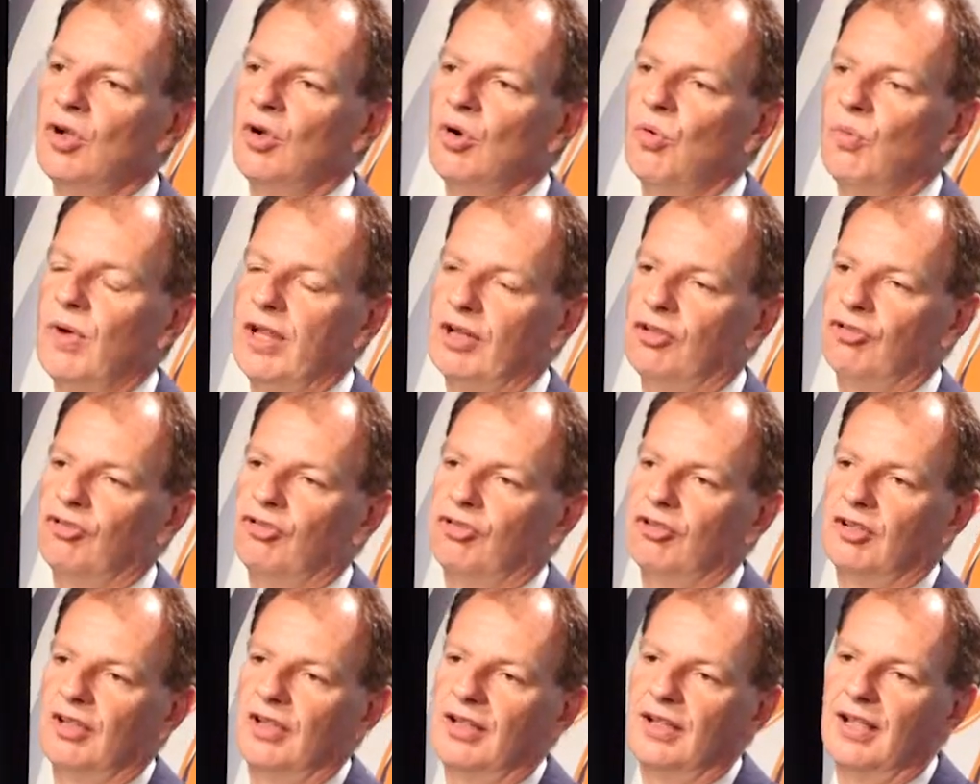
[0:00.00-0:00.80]

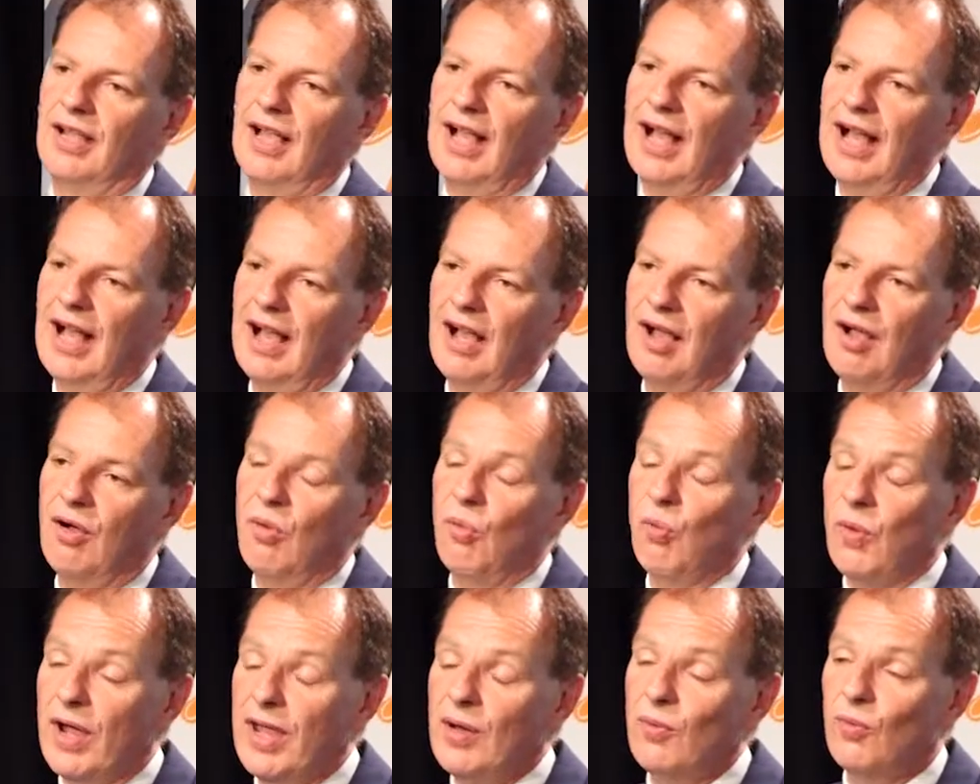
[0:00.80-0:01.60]
which
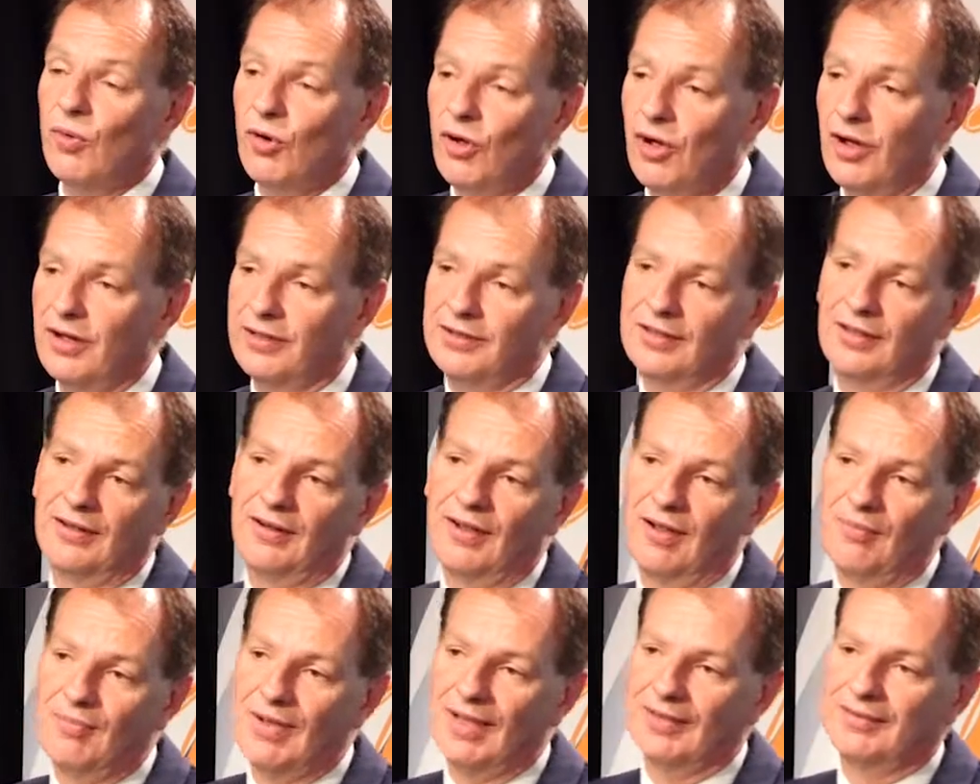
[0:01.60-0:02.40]
we worked, and
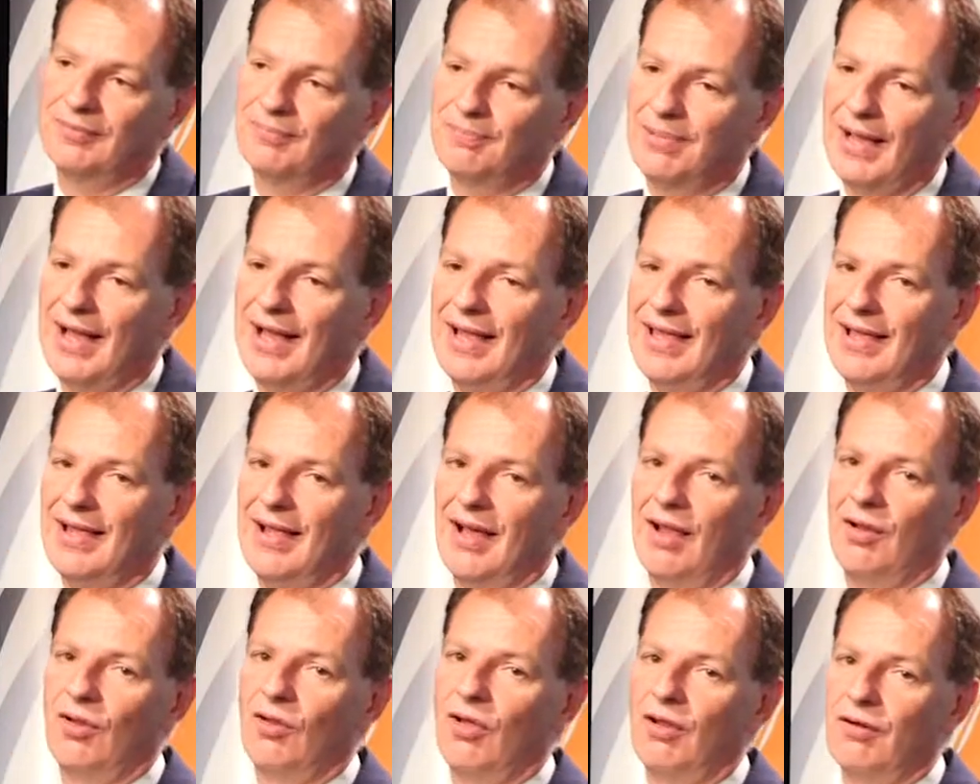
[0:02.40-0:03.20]
I must pay
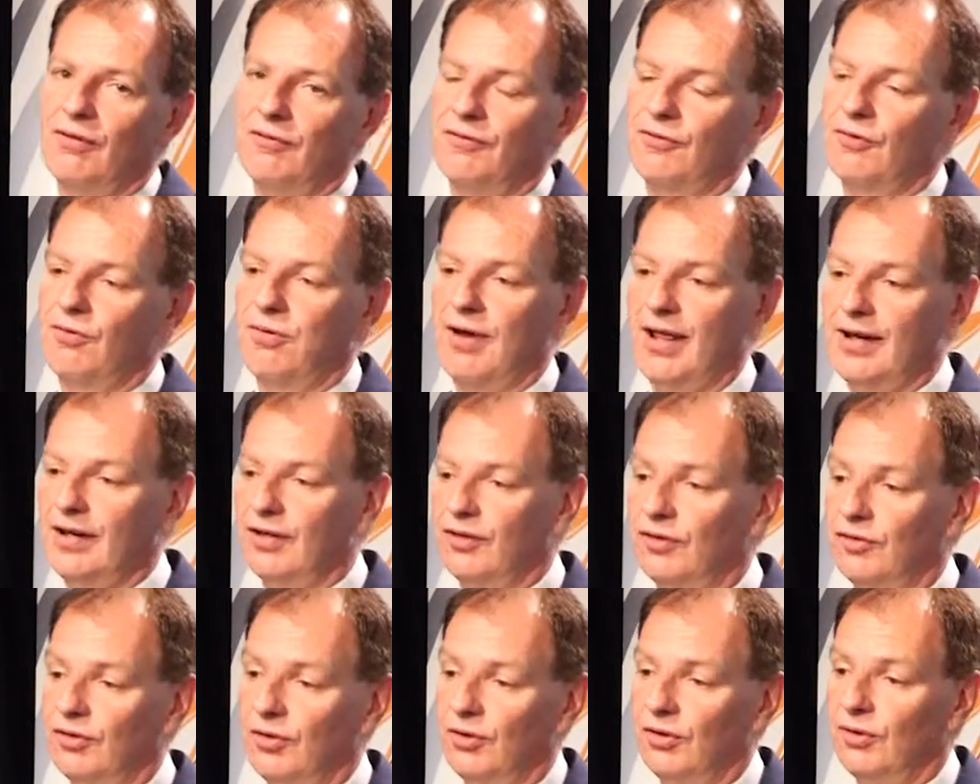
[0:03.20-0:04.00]
a lot of
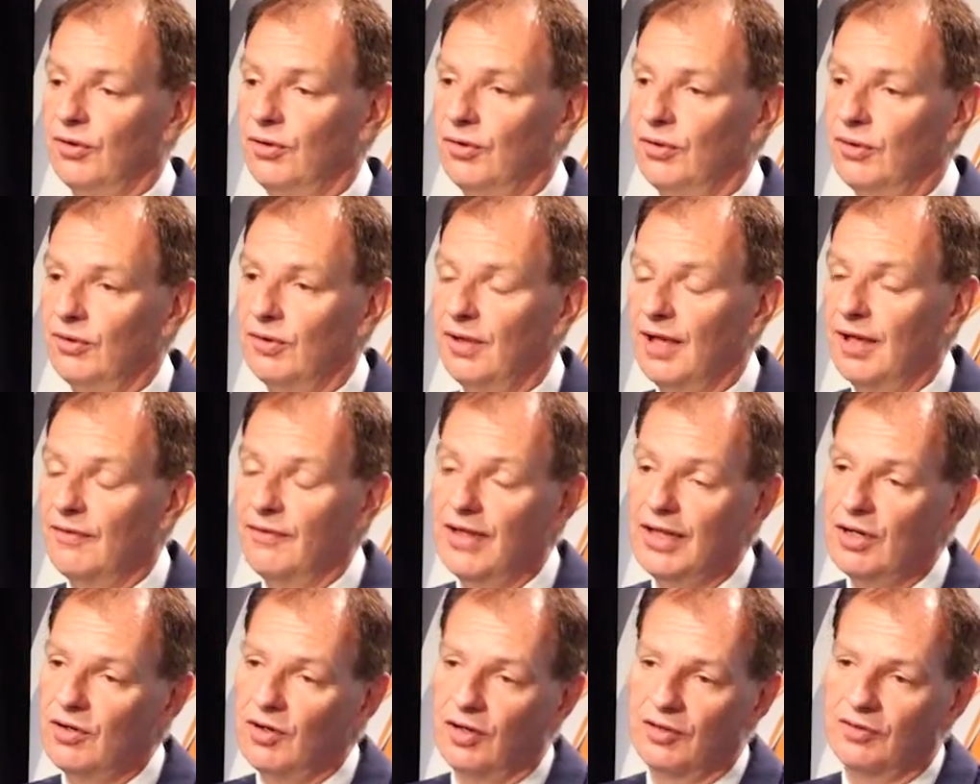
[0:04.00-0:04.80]
credit to
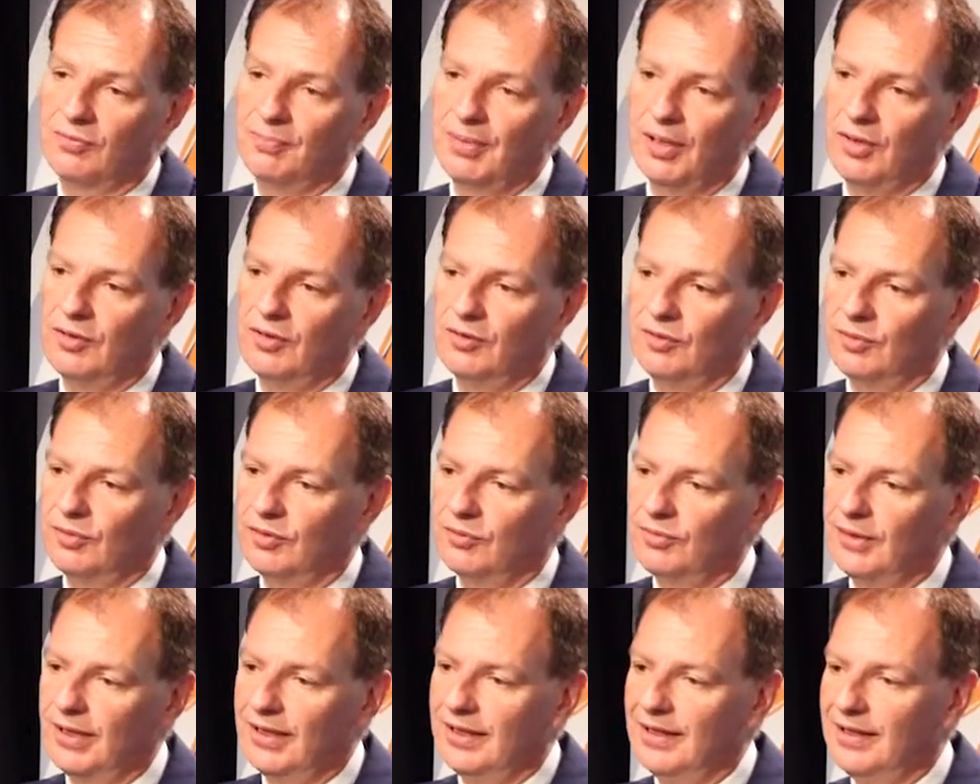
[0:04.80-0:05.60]
VCOS, because it
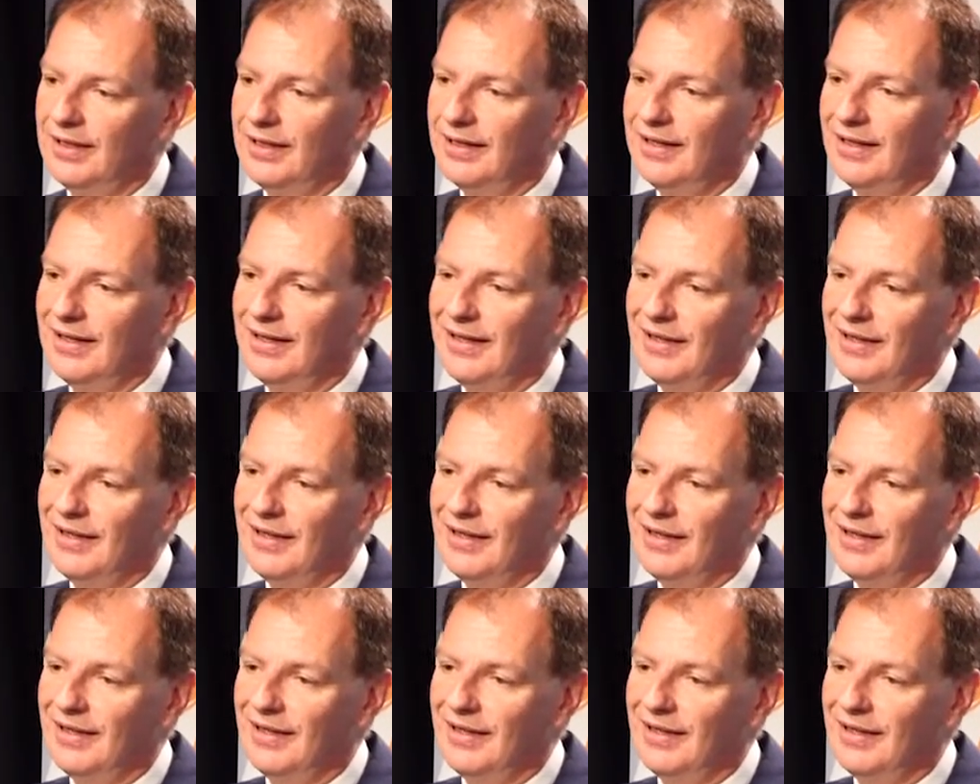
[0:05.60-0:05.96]
was really